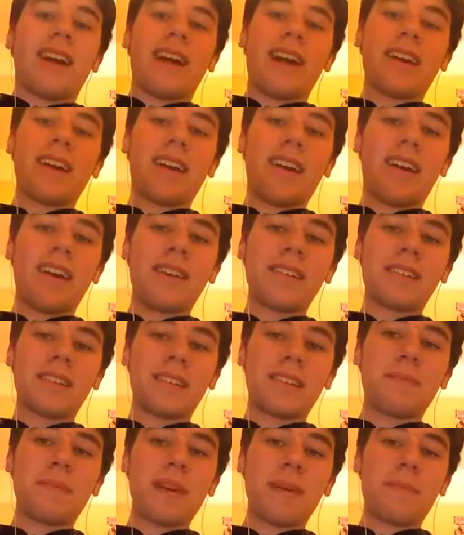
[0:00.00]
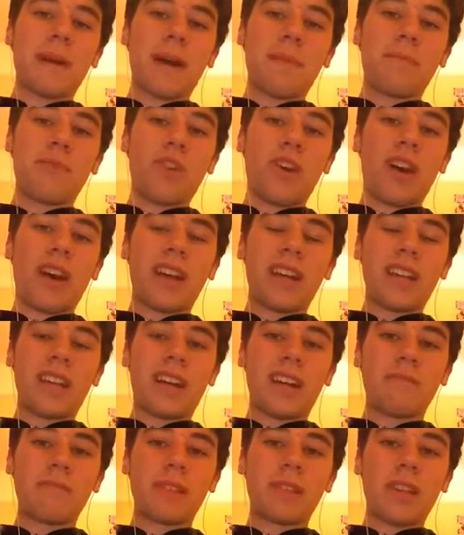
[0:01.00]
Hey guys, it's me, Ben Bryan.
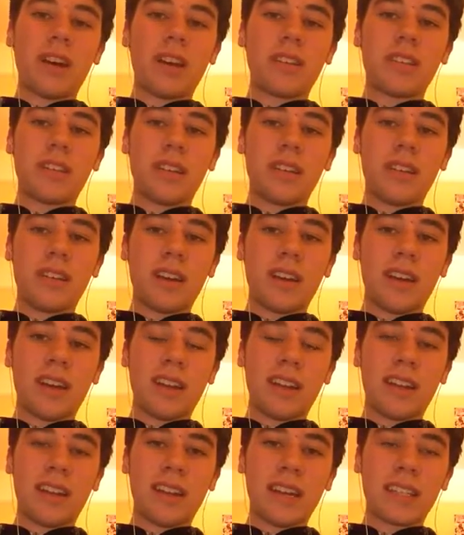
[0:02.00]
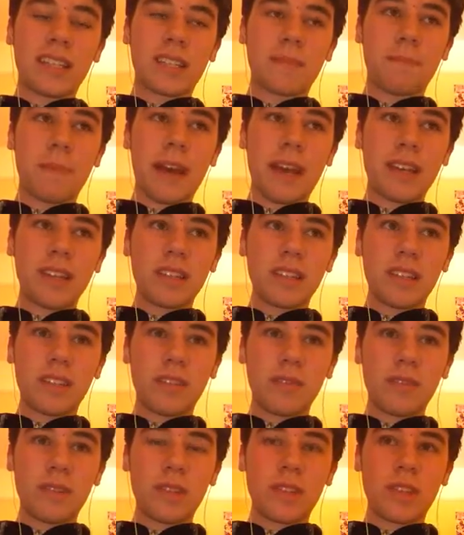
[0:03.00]
I'm starting an Ask Ben
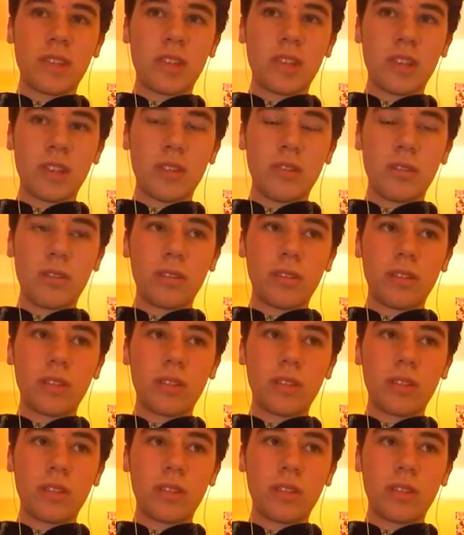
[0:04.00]
Series 2